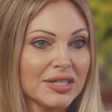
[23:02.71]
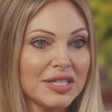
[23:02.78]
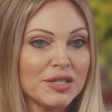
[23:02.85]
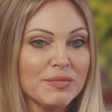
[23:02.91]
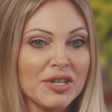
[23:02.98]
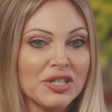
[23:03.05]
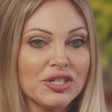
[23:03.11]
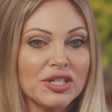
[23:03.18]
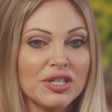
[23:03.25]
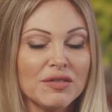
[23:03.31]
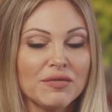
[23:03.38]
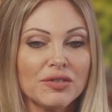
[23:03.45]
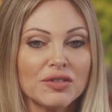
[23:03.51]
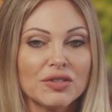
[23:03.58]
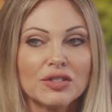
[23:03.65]
and especially
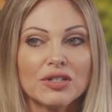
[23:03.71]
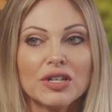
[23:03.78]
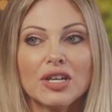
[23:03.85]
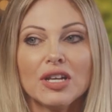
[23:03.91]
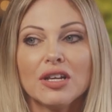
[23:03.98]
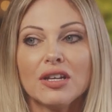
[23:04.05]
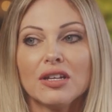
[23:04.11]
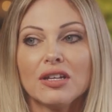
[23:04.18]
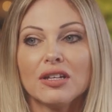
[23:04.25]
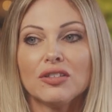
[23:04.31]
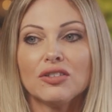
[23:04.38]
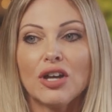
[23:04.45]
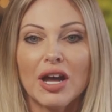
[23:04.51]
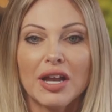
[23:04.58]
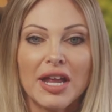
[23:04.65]
if you're
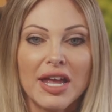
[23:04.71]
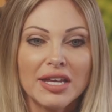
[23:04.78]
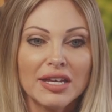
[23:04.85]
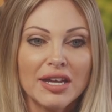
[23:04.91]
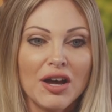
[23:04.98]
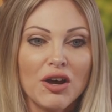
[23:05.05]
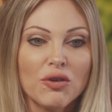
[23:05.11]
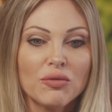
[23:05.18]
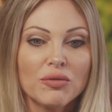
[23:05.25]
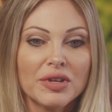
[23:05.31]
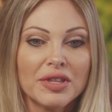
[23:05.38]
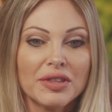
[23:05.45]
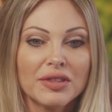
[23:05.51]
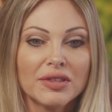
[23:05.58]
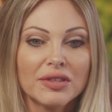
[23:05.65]
not hanging out
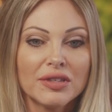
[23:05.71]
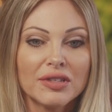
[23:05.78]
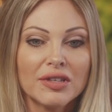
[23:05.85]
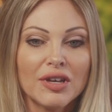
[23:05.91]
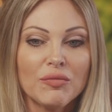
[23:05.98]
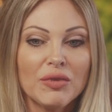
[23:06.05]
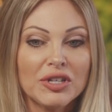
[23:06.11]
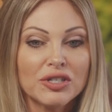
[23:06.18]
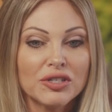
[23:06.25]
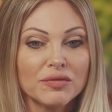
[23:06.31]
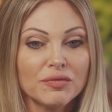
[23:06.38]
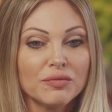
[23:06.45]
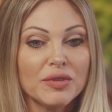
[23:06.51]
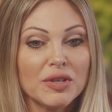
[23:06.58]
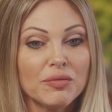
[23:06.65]
with a bunch
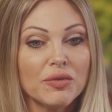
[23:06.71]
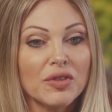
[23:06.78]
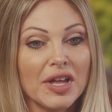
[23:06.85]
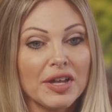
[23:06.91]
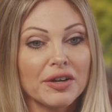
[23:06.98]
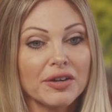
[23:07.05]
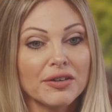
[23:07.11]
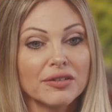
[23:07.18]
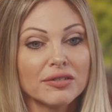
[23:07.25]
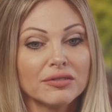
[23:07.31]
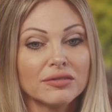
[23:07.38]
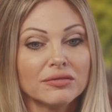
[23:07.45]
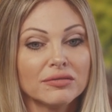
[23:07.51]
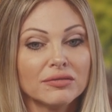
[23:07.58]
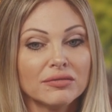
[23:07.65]
of people that
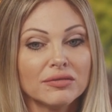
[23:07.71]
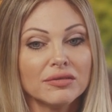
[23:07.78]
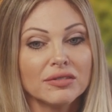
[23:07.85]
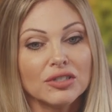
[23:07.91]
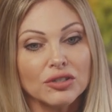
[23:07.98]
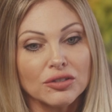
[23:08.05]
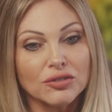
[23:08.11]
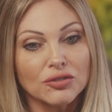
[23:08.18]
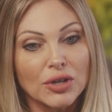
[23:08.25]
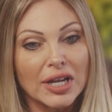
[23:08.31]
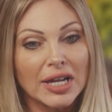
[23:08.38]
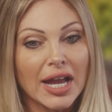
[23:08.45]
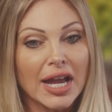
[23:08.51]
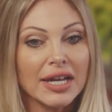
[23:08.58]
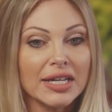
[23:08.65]
are
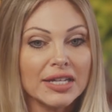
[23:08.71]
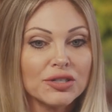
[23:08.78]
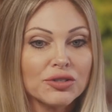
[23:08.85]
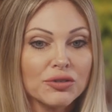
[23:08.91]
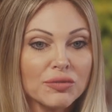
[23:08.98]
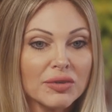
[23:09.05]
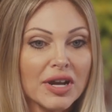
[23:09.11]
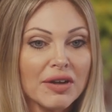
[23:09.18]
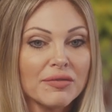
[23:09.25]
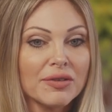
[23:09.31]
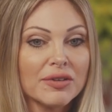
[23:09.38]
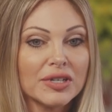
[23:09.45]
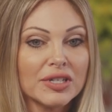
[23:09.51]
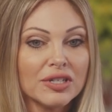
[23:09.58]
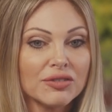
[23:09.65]
drug addicts or
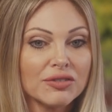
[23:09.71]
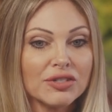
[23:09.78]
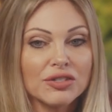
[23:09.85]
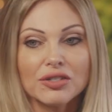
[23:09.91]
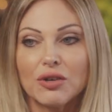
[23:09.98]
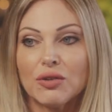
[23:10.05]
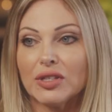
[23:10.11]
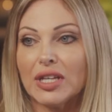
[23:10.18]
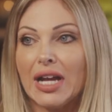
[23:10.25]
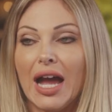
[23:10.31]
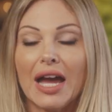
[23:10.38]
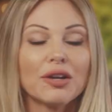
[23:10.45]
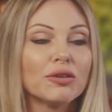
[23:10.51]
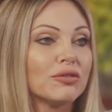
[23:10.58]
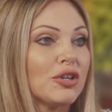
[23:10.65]
whatever and you're just going
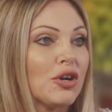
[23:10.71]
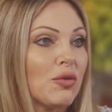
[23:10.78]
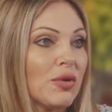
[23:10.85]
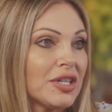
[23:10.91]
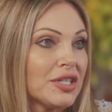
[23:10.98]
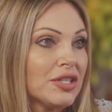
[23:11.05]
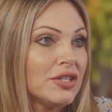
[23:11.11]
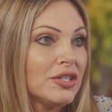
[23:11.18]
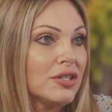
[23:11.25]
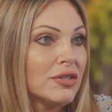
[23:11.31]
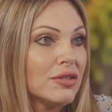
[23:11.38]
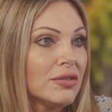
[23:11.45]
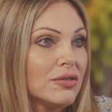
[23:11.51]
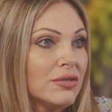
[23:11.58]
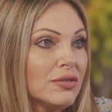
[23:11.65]
like i don't know what to
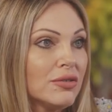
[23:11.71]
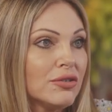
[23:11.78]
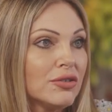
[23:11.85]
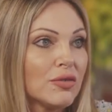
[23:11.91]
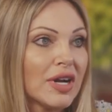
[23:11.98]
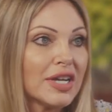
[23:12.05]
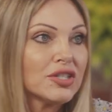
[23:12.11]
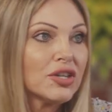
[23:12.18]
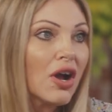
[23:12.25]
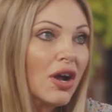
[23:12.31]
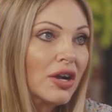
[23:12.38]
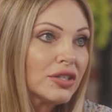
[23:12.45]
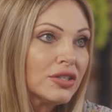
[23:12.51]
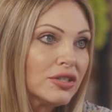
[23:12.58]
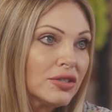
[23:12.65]
do who right. do i
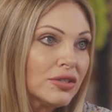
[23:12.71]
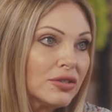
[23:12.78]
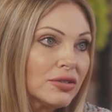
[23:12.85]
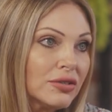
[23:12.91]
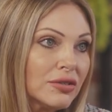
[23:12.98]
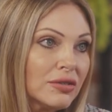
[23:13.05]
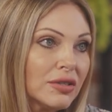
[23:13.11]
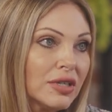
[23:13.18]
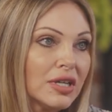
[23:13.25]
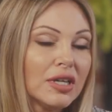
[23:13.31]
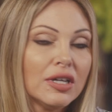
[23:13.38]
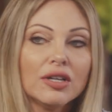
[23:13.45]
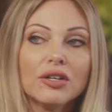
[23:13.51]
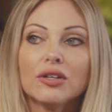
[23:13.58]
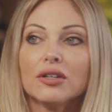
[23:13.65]
talk to
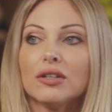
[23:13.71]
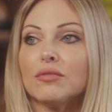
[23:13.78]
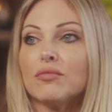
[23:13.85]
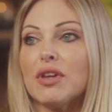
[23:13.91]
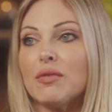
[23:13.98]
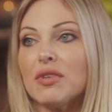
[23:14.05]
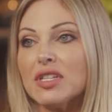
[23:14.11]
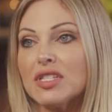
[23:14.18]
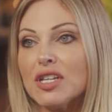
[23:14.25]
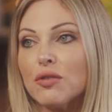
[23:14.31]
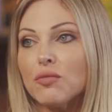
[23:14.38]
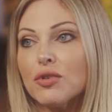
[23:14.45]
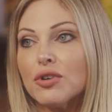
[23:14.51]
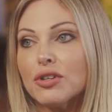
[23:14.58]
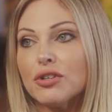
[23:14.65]
maybe it's
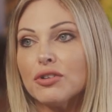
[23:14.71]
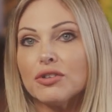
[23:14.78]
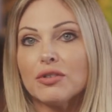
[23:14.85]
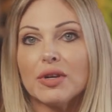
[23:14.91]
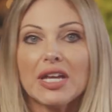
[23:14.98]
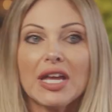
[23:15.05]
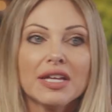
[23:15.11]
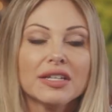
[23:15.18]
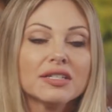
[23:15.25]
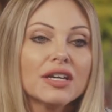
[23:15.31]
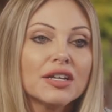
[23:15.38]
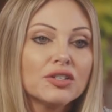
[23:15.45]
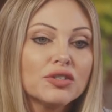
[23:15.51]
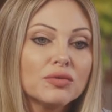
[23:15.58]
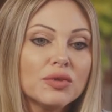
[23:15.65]
at work who do i get in
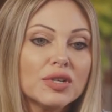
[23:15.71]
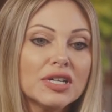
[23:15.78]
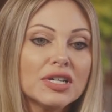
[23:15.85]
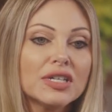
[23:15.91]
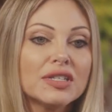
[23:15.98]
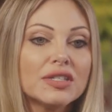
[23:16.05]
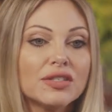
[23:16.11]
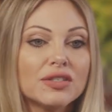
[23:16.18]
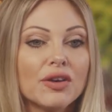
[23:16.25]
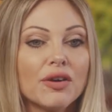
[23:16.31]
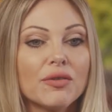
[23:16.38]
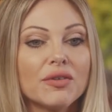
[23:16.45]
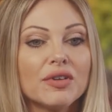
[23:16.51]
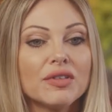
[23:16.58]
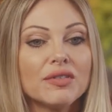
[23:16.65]
touch with
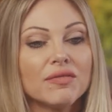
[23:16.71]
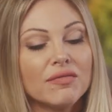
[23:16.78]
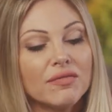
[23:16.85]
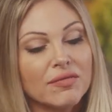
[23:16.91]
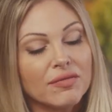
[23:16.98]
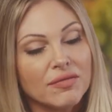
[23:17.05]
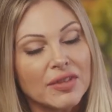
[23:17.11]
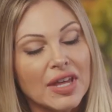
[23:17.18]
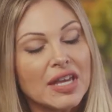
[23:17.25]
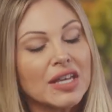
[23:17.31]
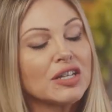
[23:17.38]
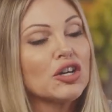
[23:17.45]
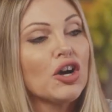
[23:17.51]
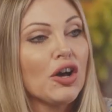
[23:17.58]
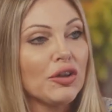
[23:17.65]
so they
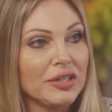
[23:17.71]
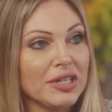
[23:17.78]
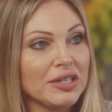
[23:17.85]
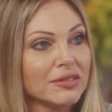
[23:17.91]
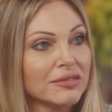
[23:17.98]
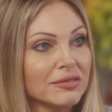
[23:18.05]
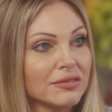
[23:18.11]
can call you